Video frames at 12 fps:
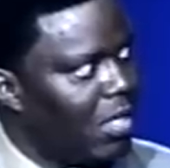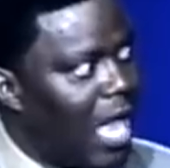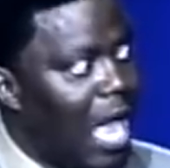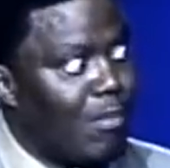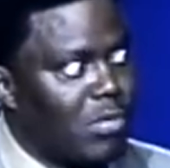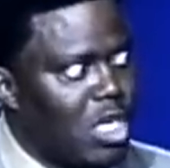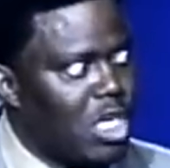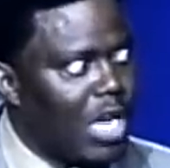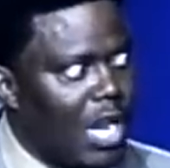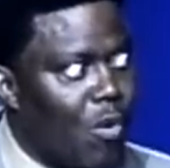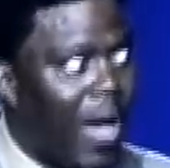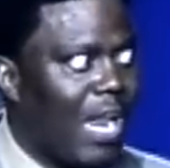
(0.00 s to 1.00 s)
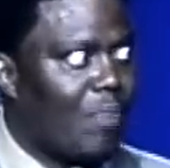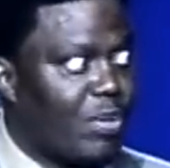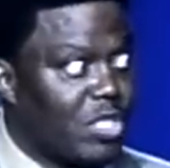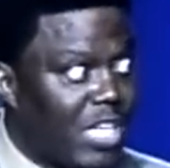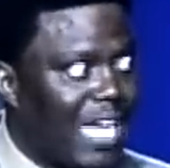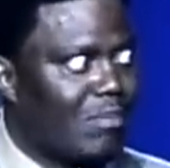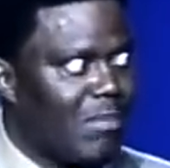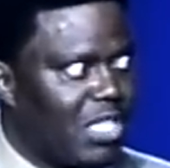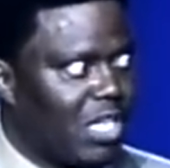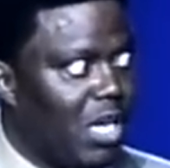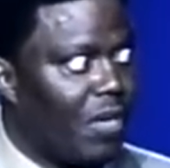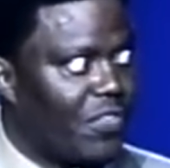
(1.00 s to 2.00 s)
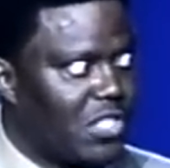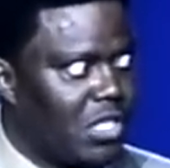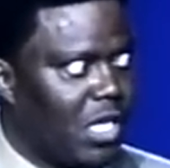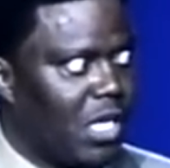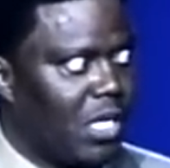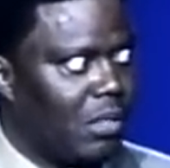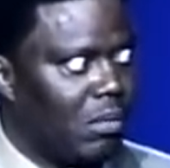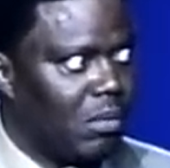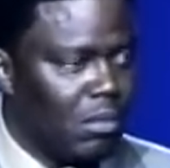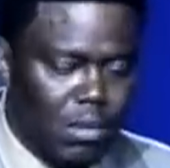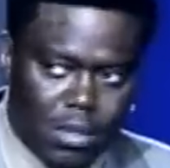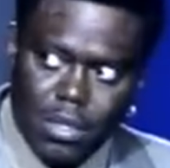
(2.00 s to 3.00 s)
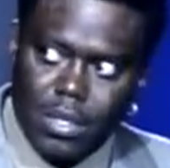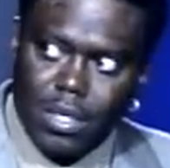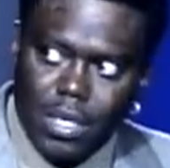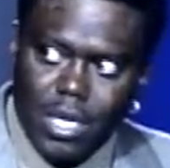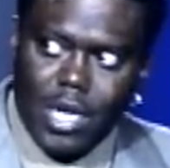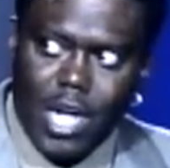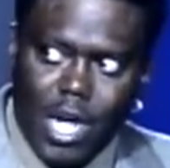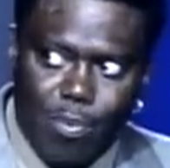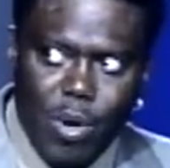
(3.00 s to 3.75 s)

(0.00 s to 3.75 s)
Now I'm good. I know how to protect myself. You see, I